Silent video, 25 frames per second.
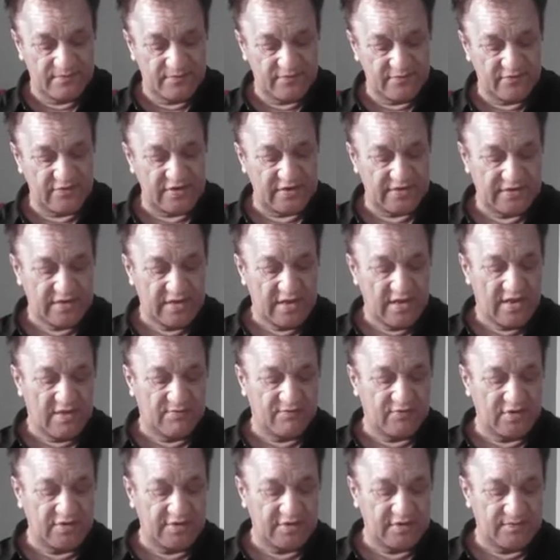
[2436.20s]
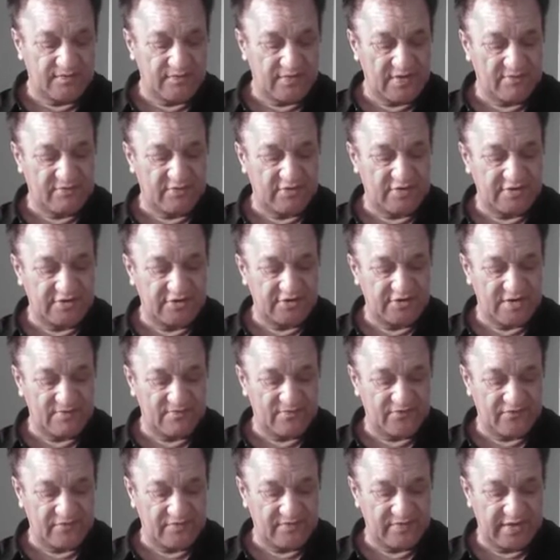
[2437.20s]
Right, I'm gonna
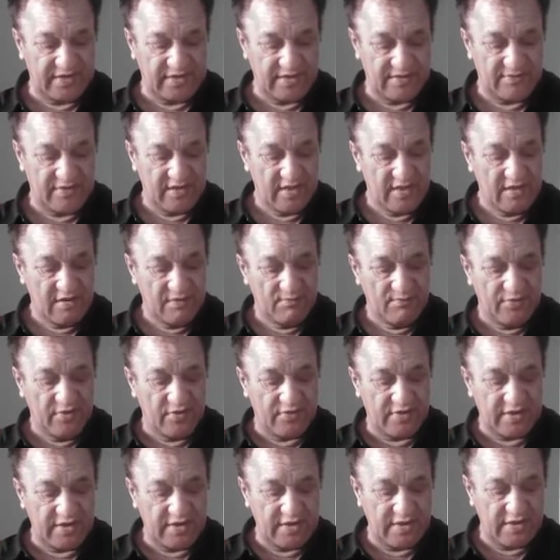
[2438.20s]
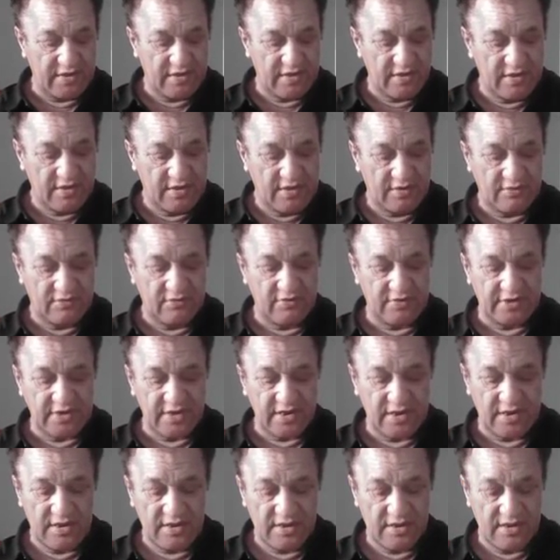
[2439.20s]
jump from here.
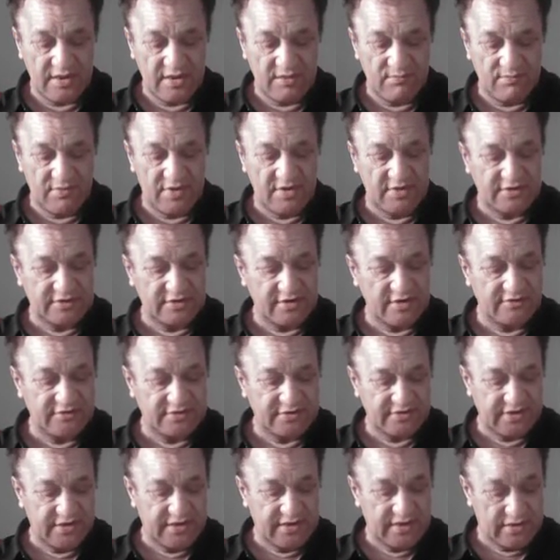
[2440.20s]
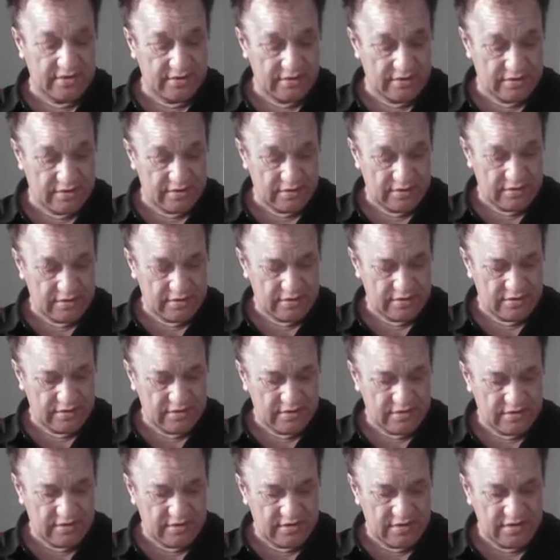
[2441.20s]
Pukekura, Maungatautari,
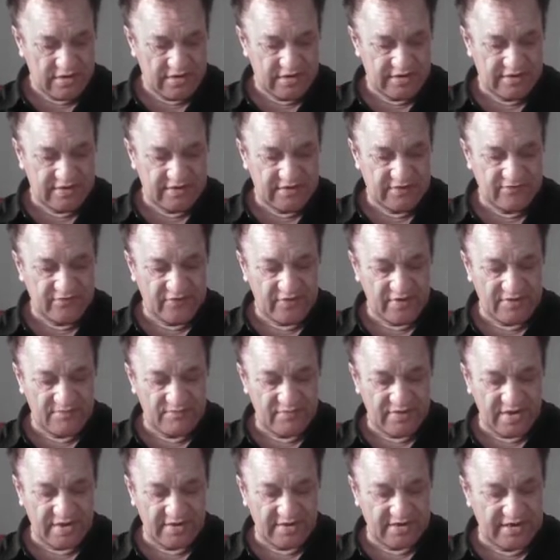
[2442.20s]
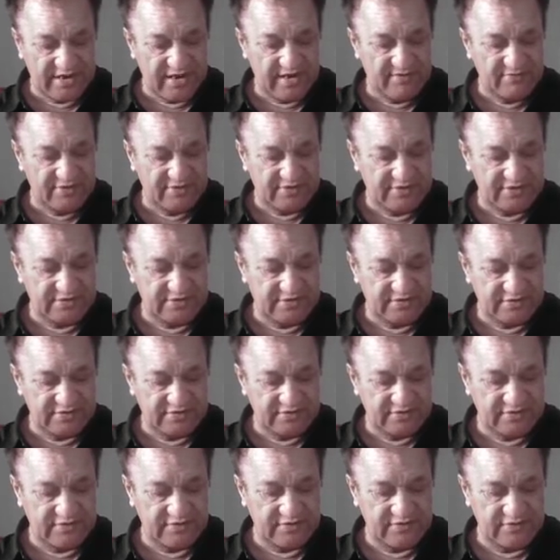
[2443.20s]
identified by claimants
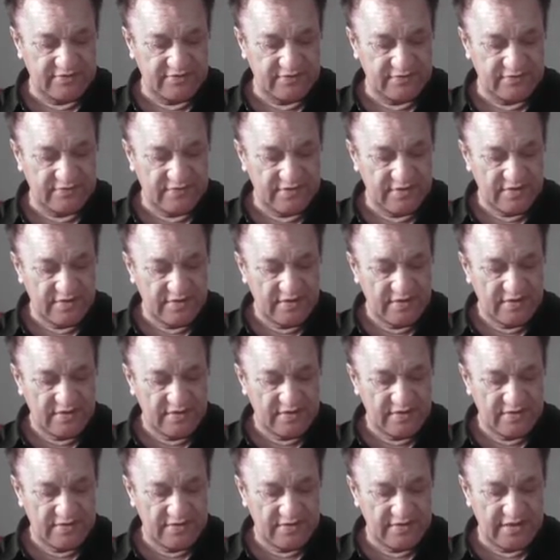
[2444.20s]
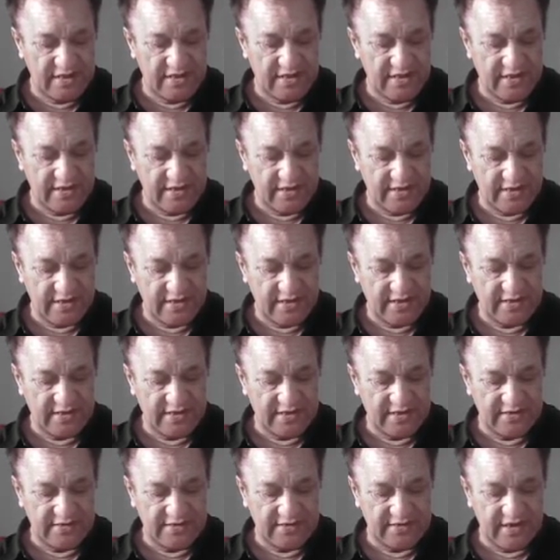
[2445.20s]
to they had
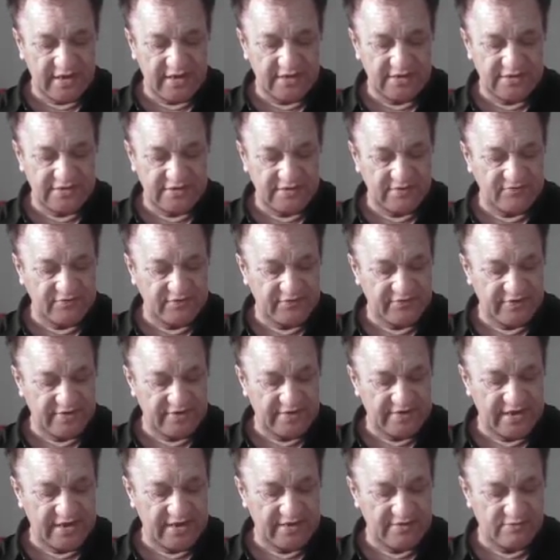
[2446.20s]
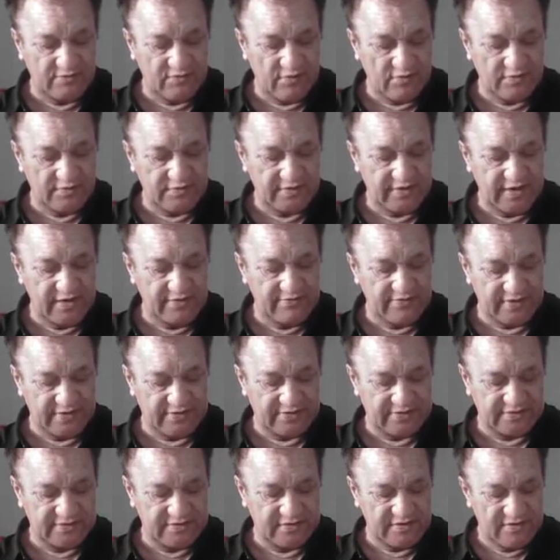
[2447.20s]
an 18th century land court
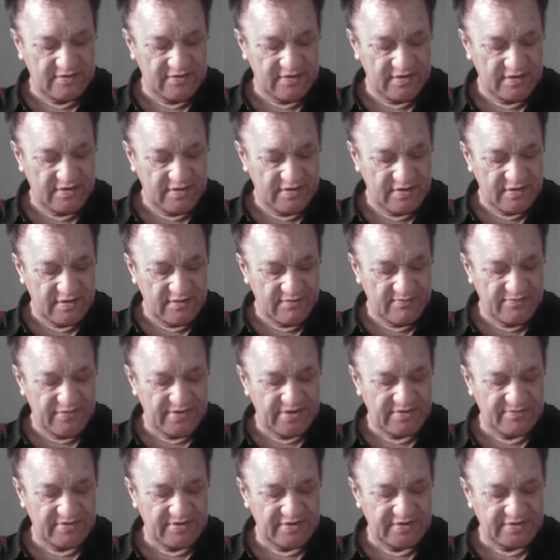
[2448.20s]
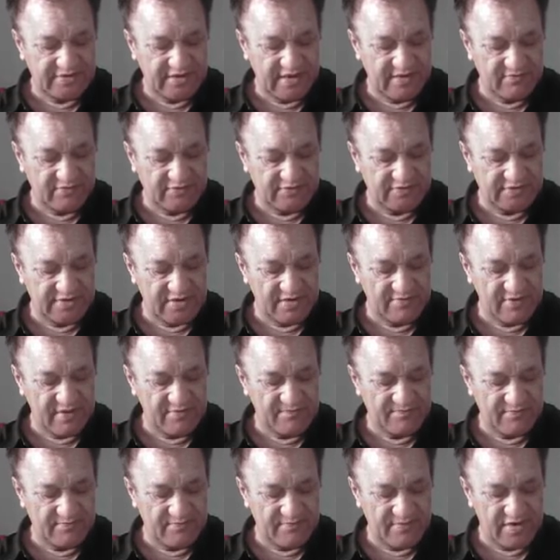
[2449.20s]
hearings. Parapara's name was come up,
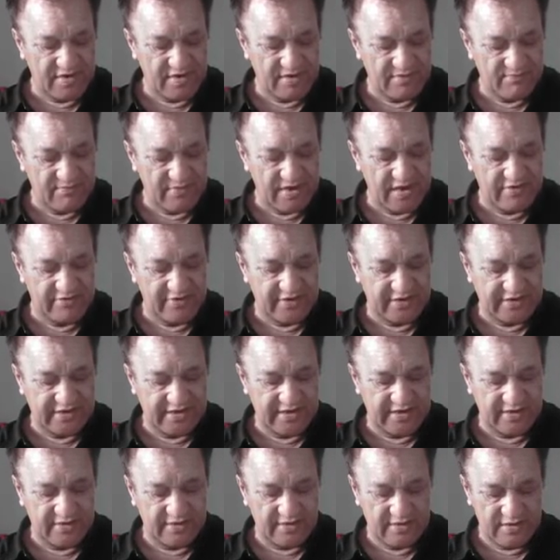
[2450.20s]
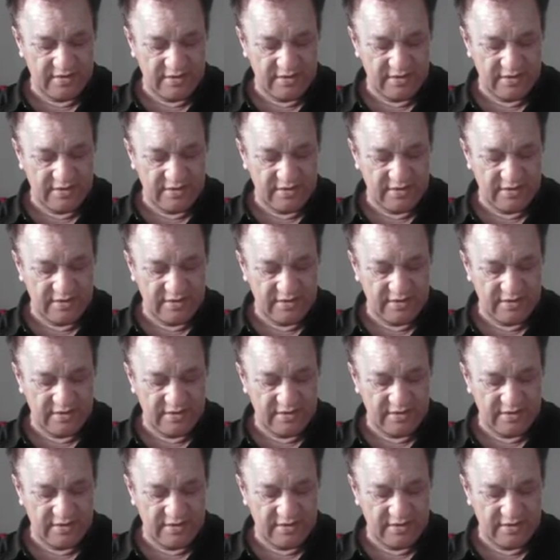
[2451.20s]
Maori King.